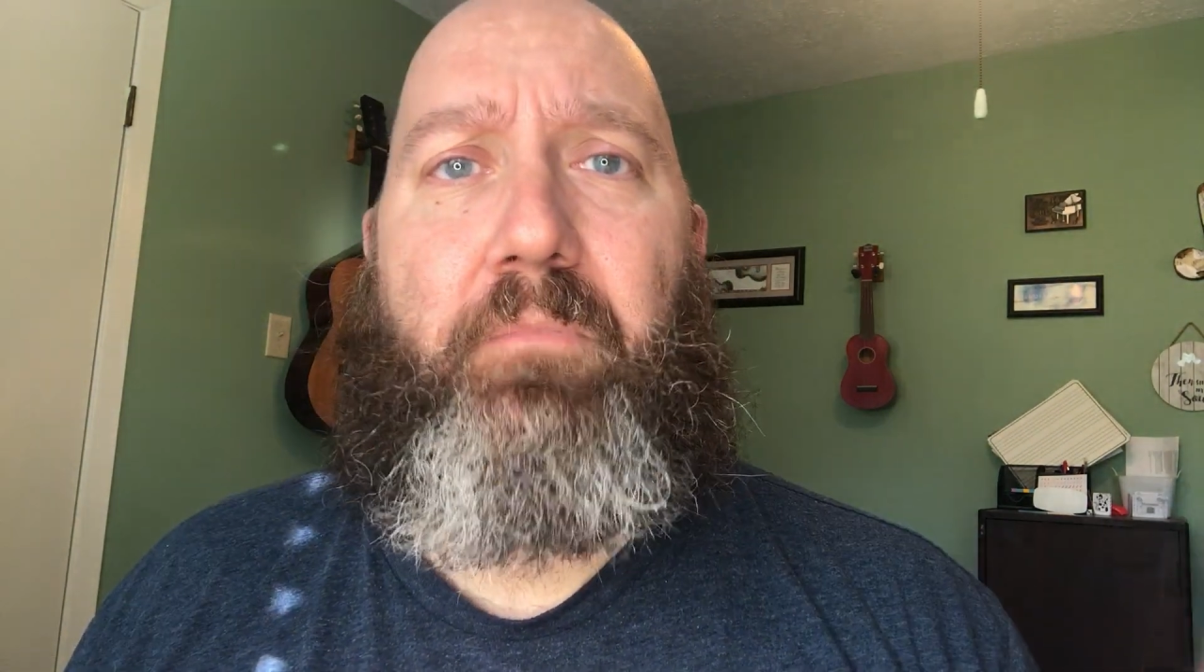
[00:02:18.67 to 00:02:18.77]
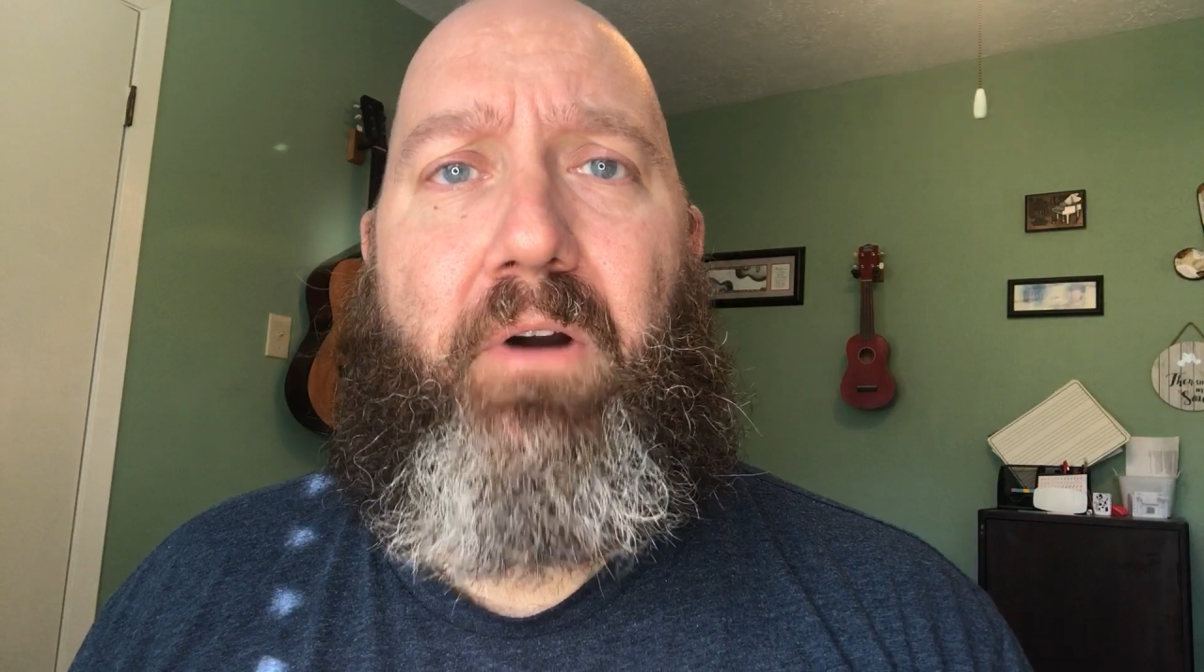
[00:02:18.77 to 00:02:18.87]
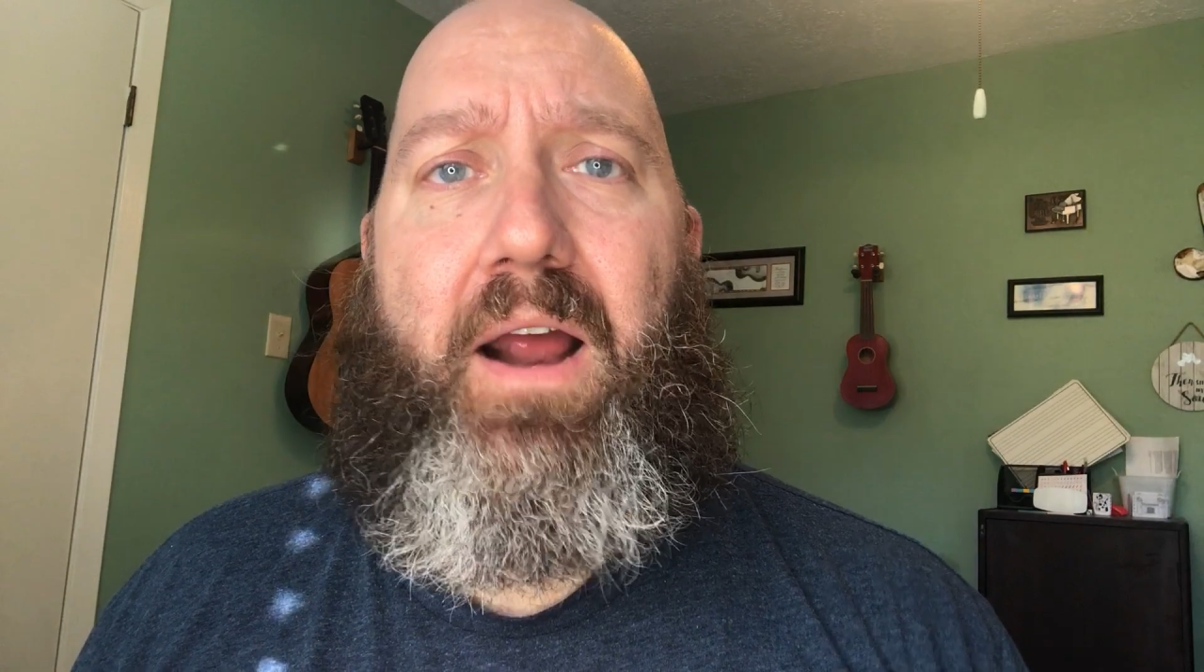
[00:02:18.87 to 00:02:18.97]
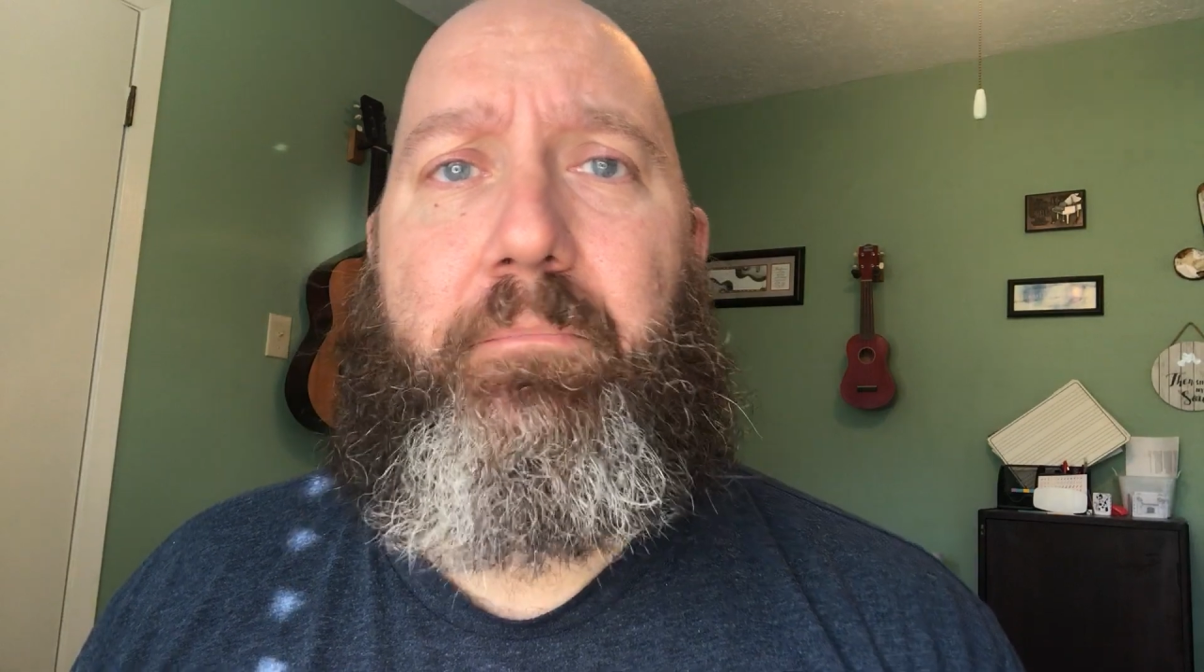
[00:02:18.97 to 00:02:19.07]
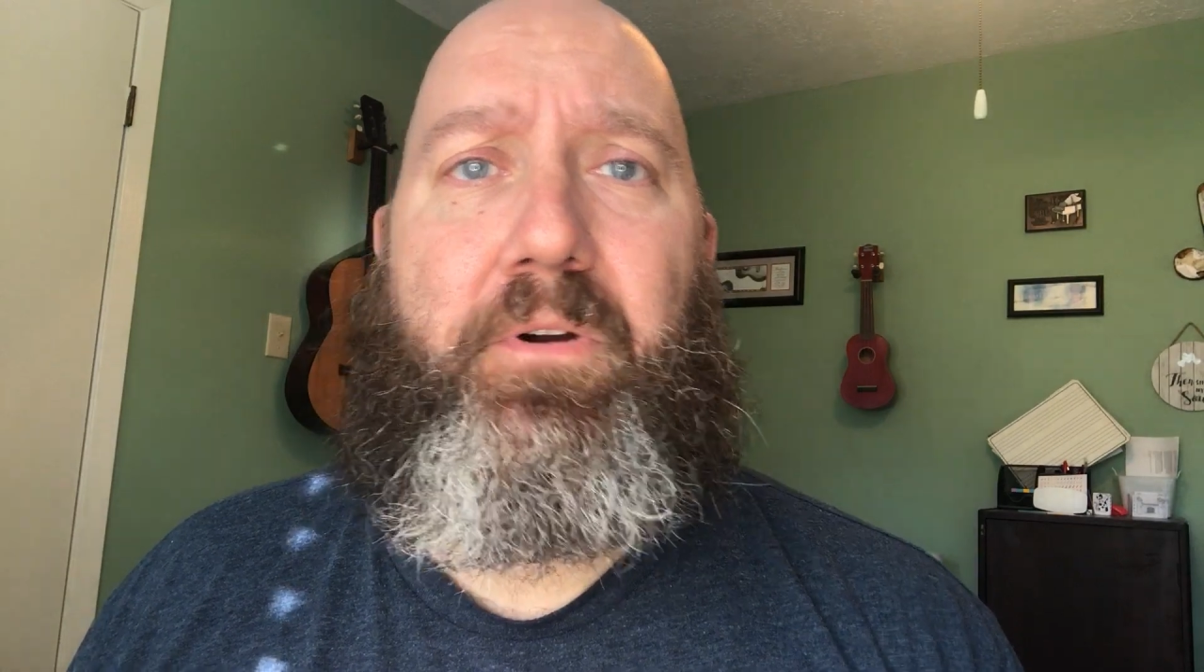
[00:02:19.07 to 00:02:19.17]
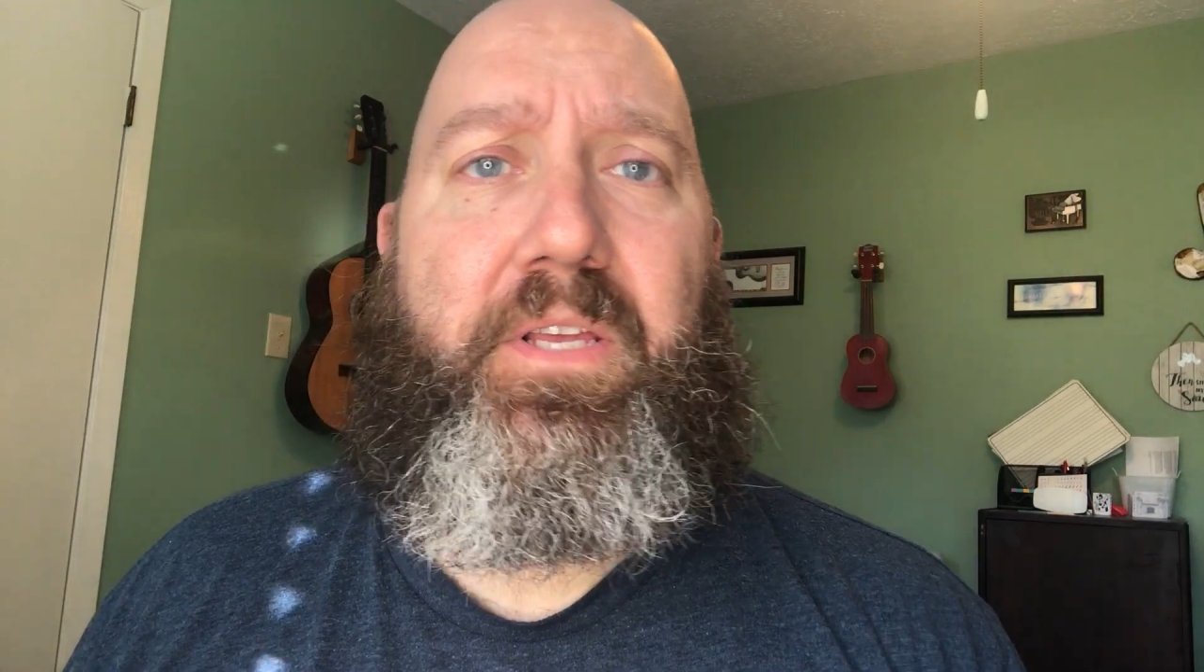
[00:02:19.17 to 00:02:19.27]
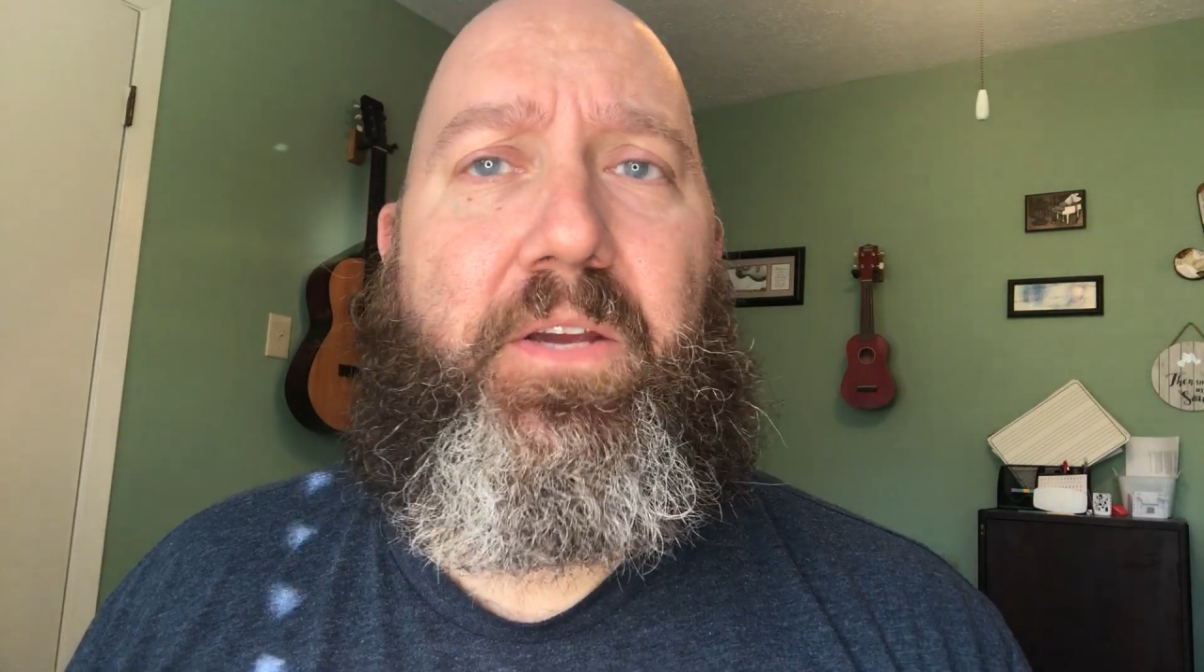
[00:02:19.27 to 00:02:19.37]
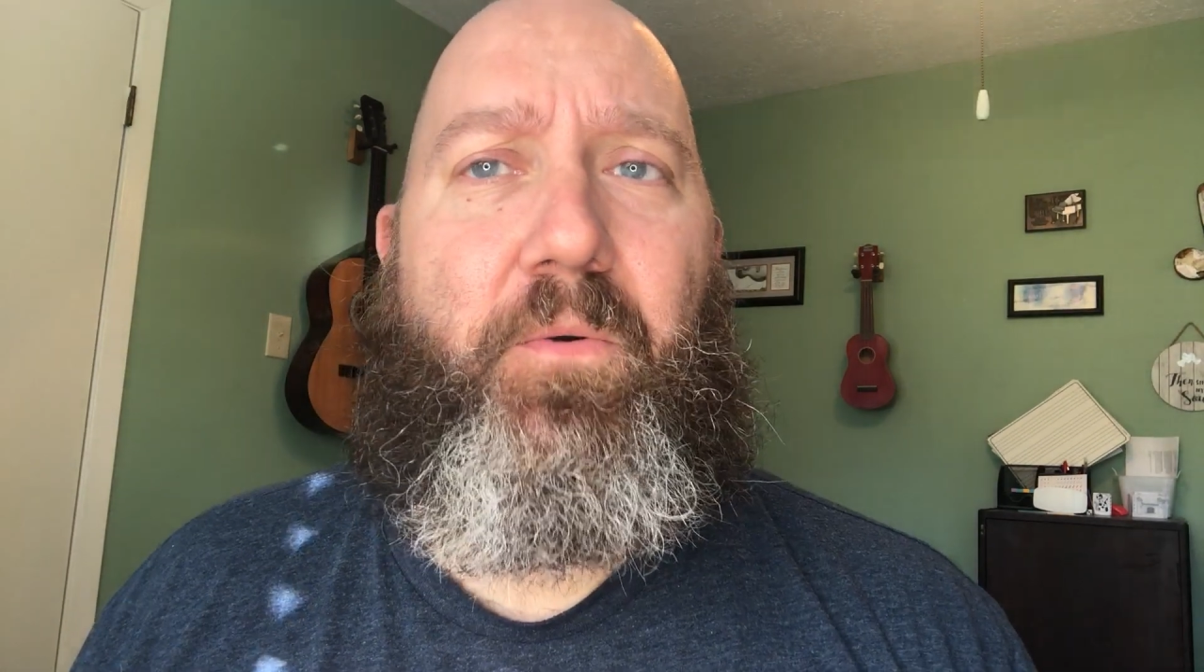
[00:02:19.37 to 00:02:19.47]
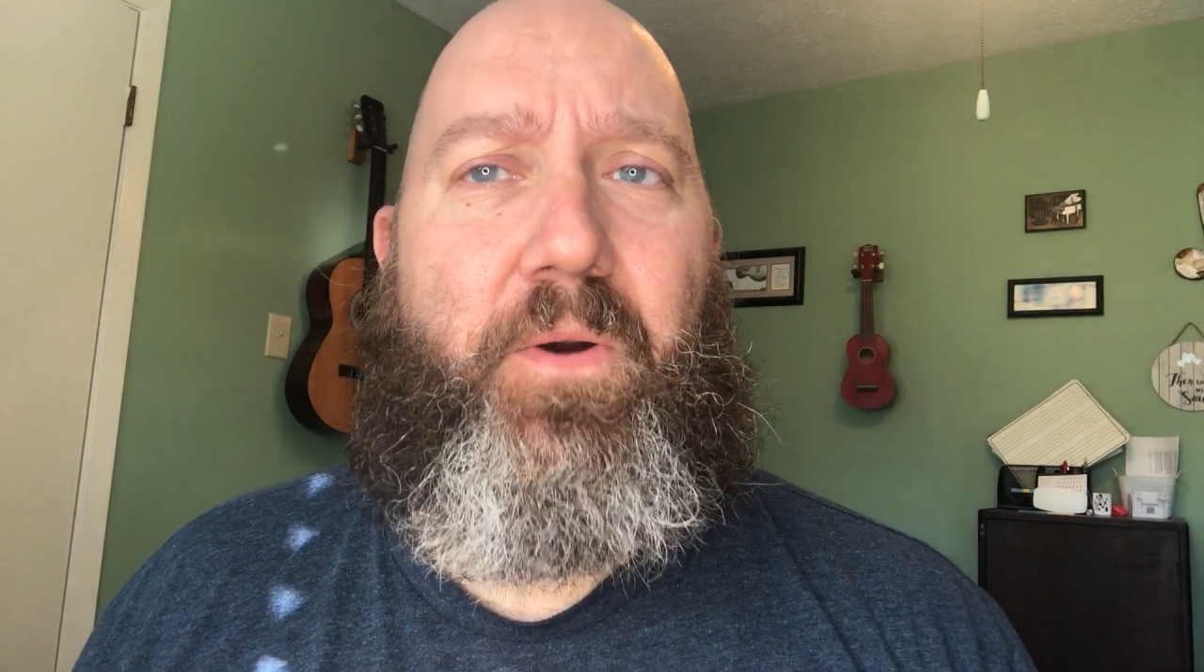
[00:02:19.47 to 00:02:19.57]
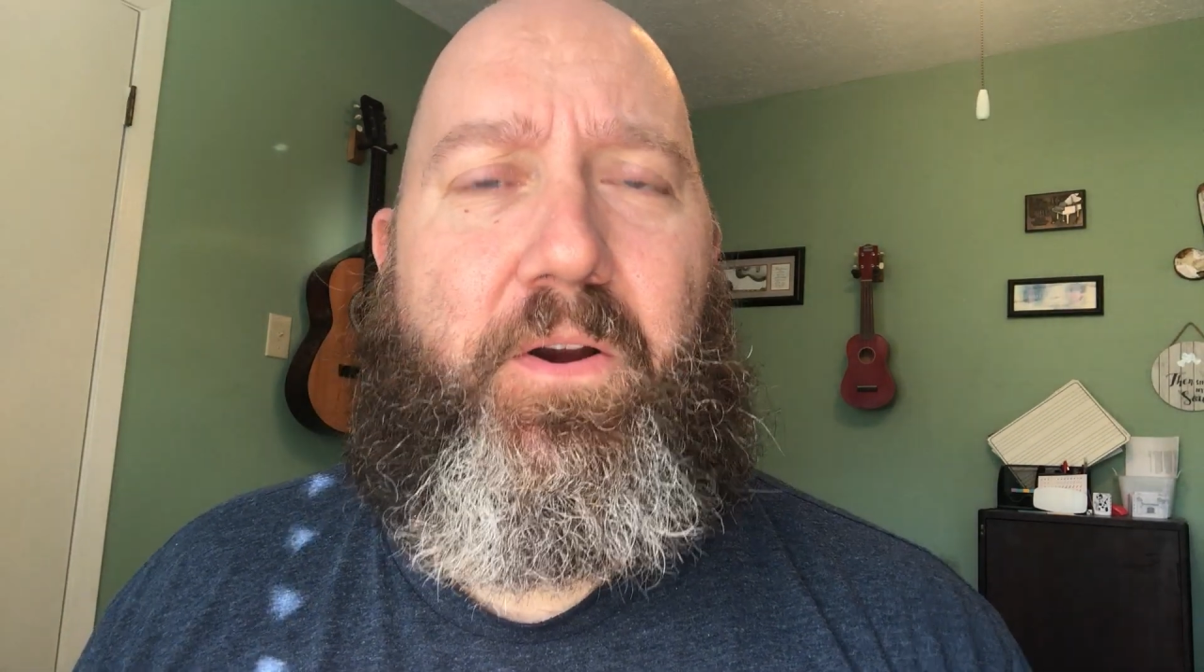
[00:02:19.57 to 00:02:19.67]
properly or